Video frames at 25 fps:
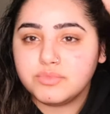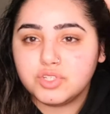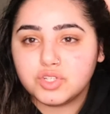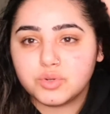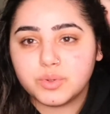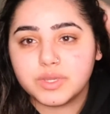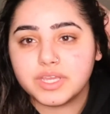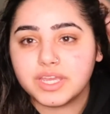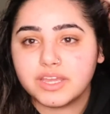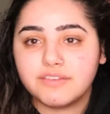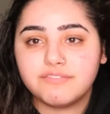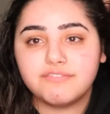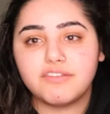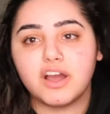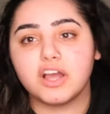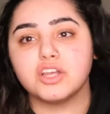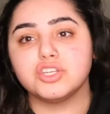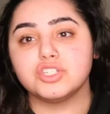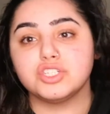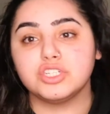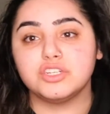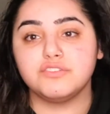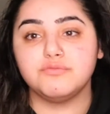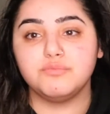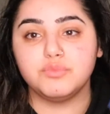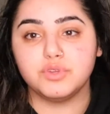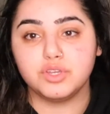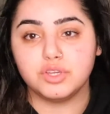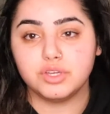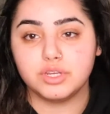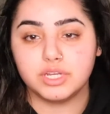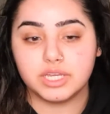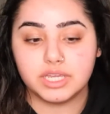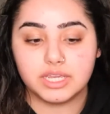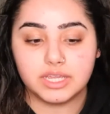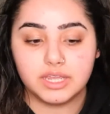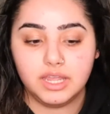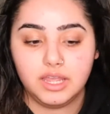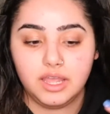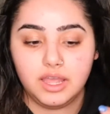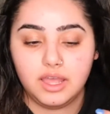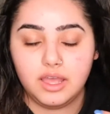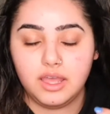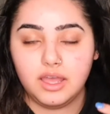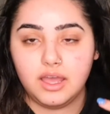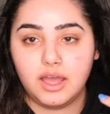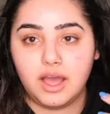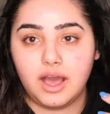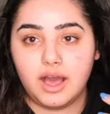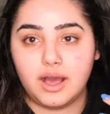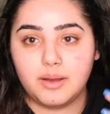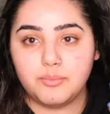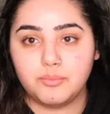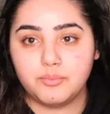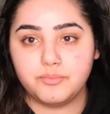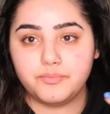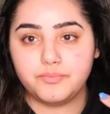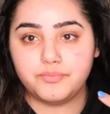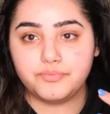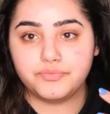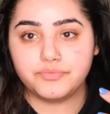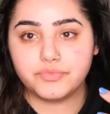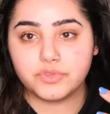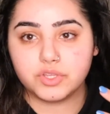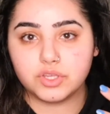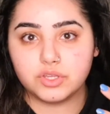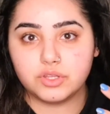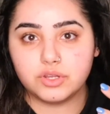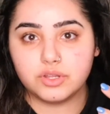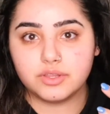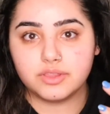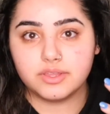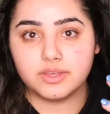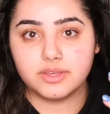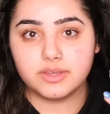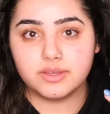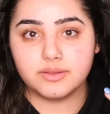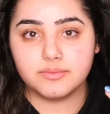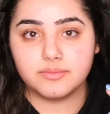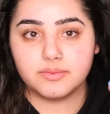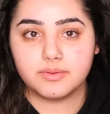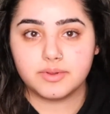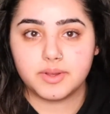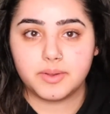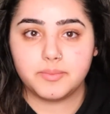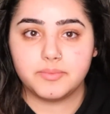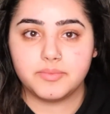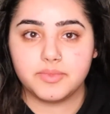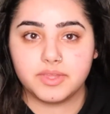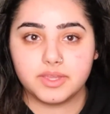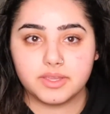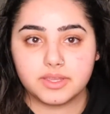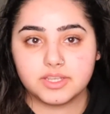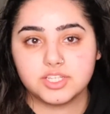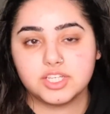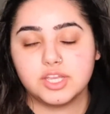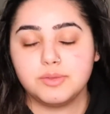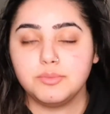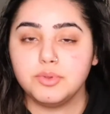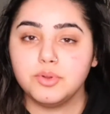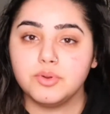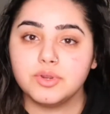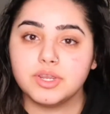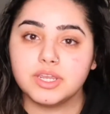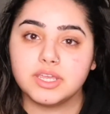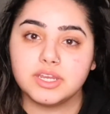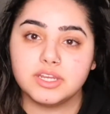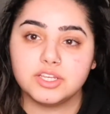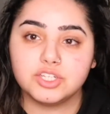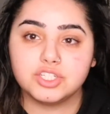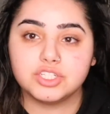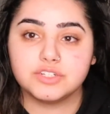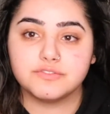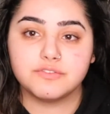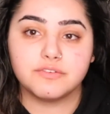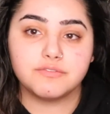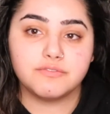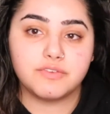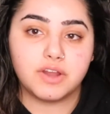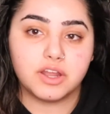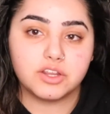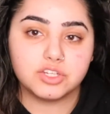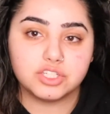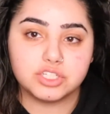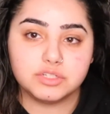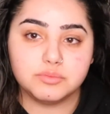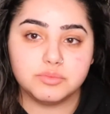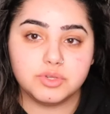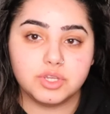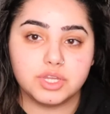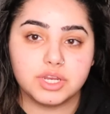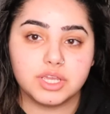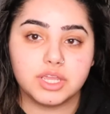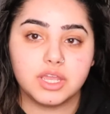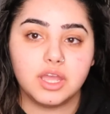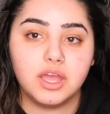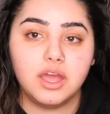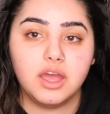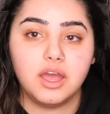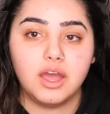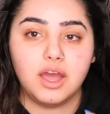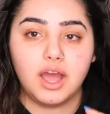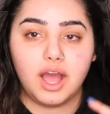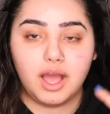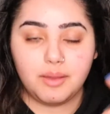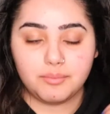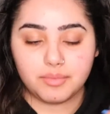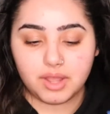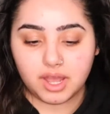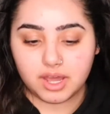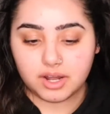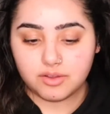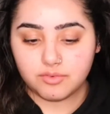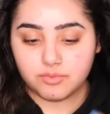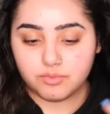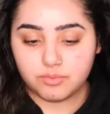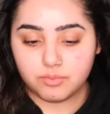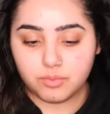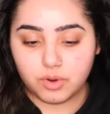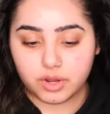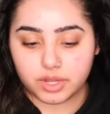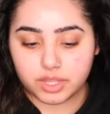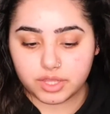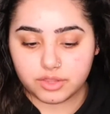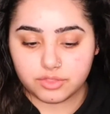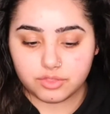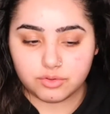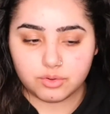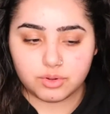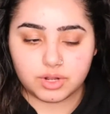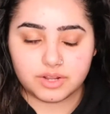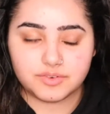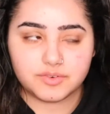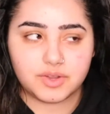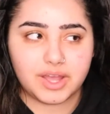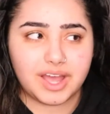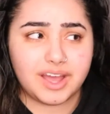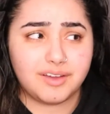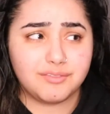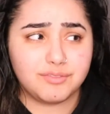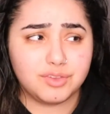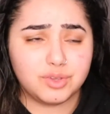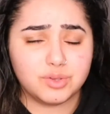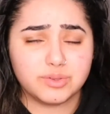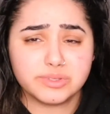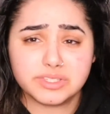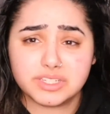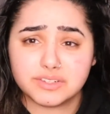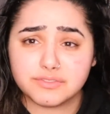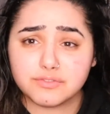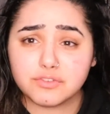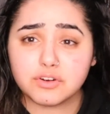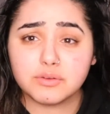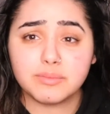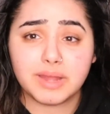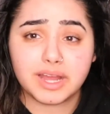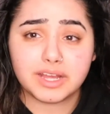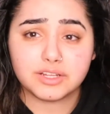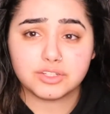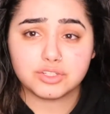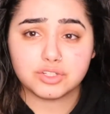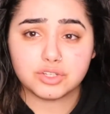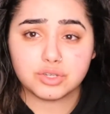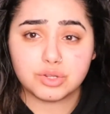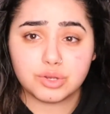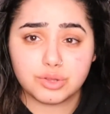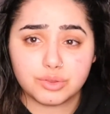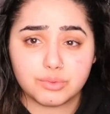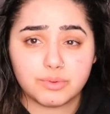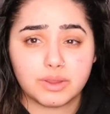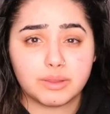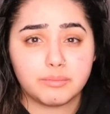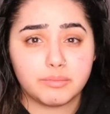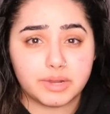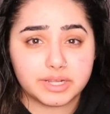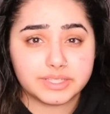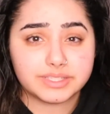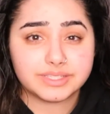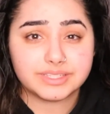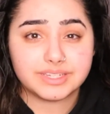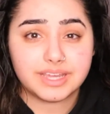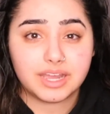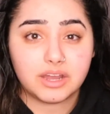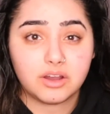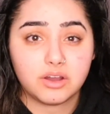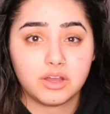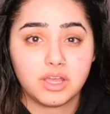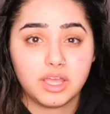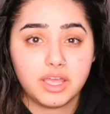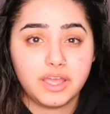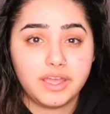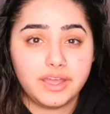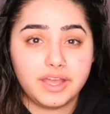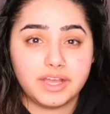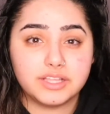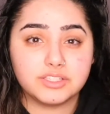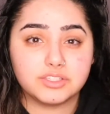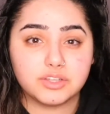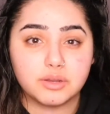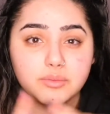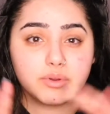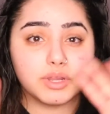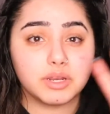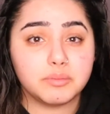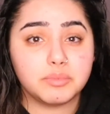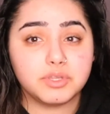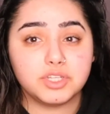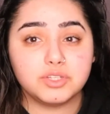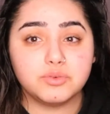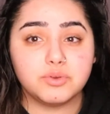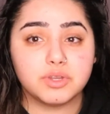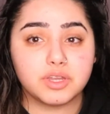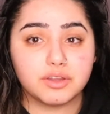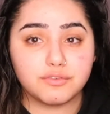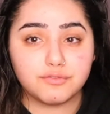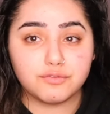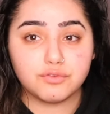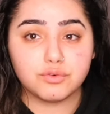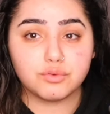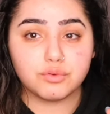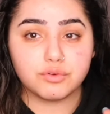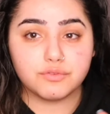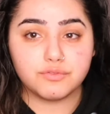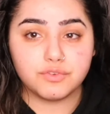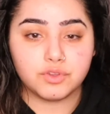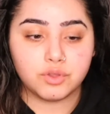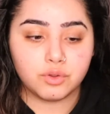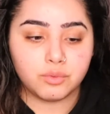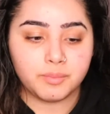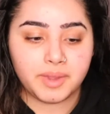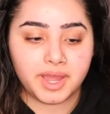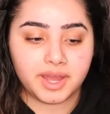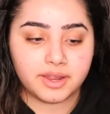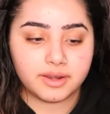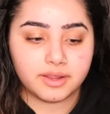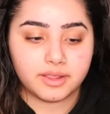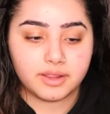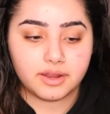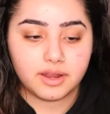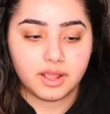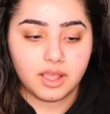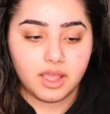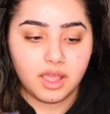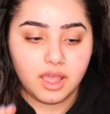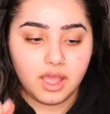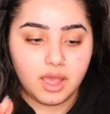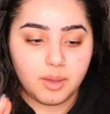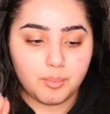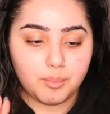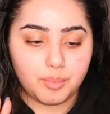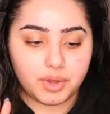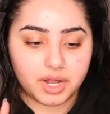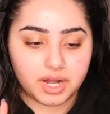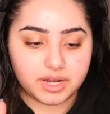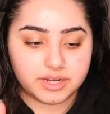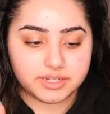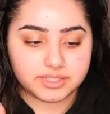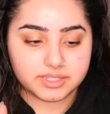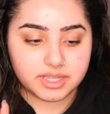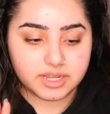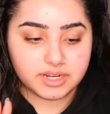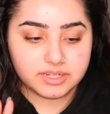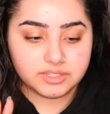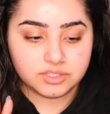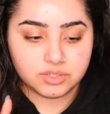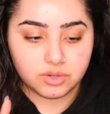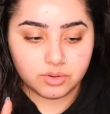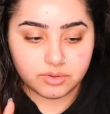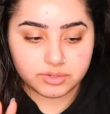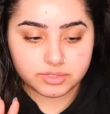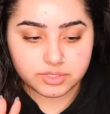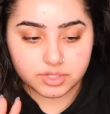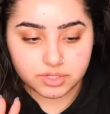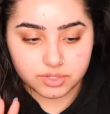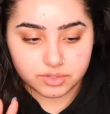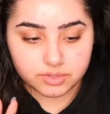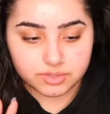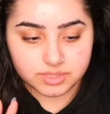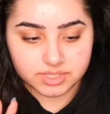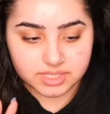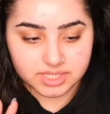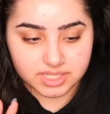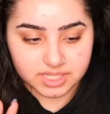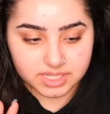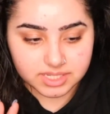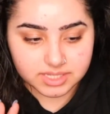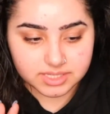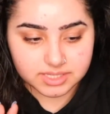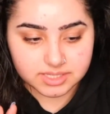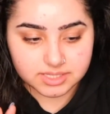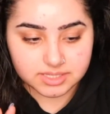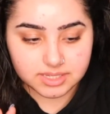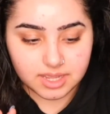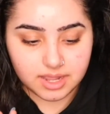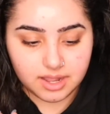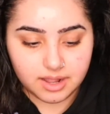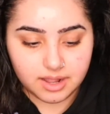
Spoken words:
doing a Function of Beauty, you know, the shampoo and conditioner from Function of Beauty. I'm kind of working through it. I have used it for about 2 to 3 months now, and so I'm going to be doing a full review about it. But I decided to also use this